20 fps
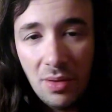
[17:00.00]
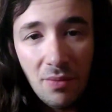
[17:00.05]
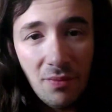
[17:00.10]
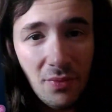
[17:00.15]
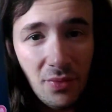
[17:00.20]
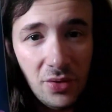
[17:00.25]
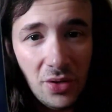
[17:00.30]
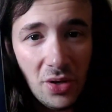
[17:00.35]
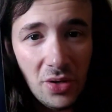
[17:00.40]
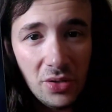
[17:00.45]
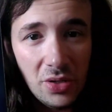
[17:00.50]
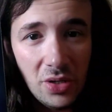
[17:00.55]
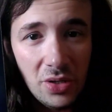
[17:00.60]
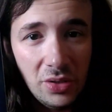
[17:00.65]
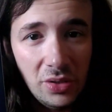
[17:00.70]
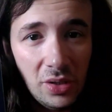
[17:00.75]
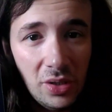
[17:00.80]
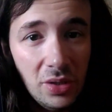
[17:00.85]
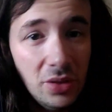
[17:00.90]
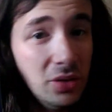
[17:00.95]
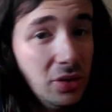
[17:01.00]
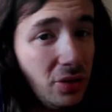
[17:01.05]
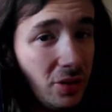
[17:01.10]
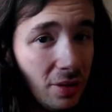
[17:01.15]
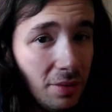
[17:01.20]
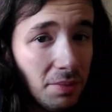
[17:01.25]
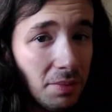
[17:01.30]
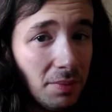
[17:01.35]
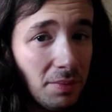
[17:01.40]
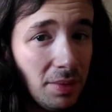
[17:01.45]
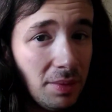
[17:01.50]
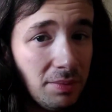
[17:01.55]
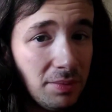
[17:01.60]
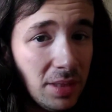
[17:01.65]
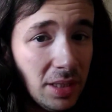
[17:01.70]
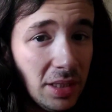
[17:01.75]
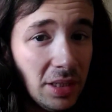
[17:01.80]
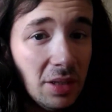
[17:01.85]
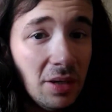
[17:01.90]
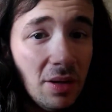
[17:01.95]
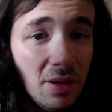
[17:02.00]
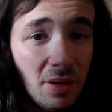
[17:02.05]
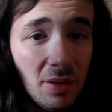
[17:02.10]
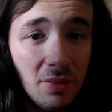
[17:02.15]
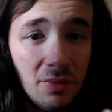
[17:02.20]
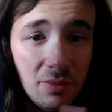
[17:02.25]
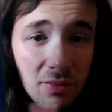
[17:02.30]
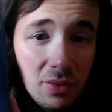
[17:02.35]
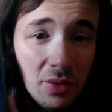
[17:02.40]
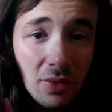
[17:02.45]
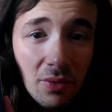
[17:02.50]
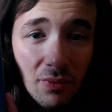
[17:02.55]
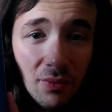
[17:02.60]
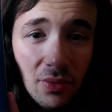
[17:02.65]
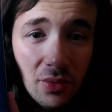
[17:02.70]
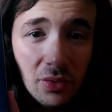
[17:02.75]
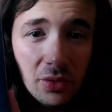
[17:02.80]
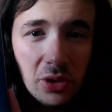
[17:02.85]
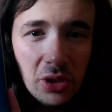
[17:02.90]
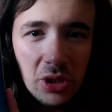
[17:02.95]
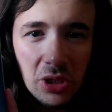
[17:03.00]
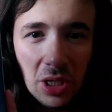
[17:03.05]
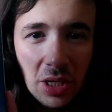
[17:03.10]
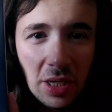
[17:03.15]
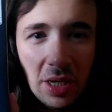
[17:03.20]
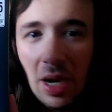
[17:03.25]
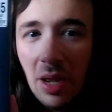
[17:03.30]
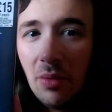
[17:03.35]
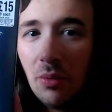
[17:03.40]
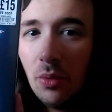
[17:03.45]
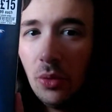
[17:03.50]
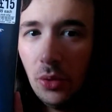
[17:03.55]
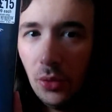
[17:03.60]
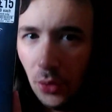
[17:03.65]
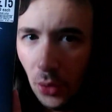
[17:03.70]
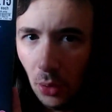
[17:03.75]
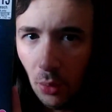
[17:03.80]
for $9.99, 2 for 15, looking forward to checking out The